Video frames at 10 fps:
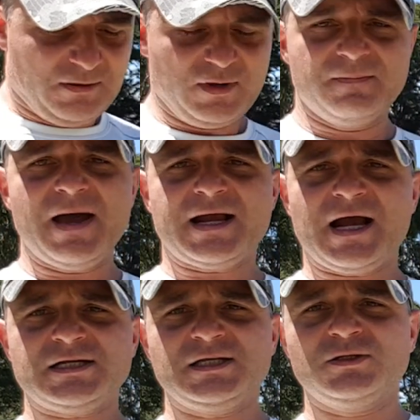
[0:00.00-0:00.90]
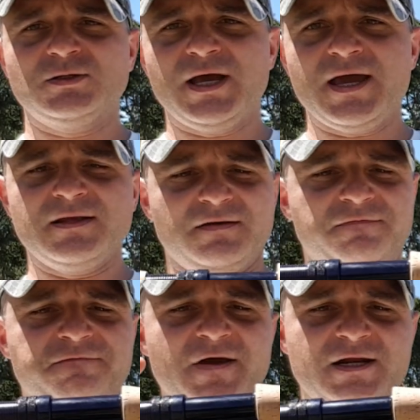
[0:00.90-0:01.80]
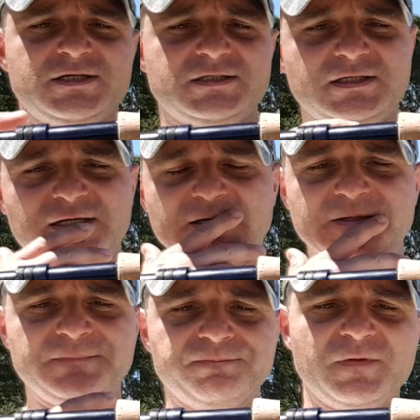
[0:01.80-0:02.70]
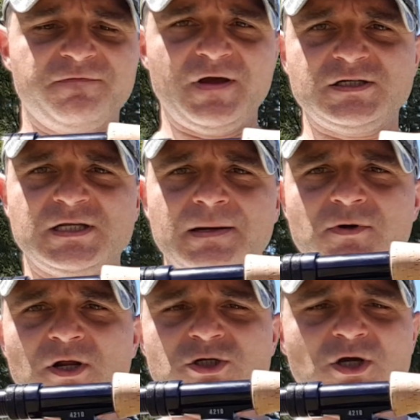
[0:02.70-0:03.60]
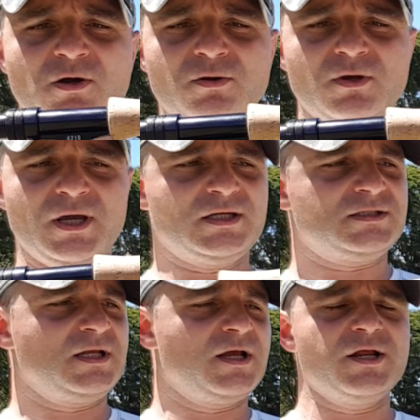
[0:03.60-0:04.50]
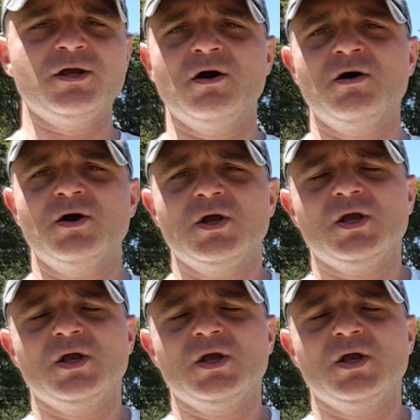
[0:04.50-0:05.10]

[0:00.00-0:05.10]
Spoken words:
With my casting today, the first thing I'm going to show you, it's the Rio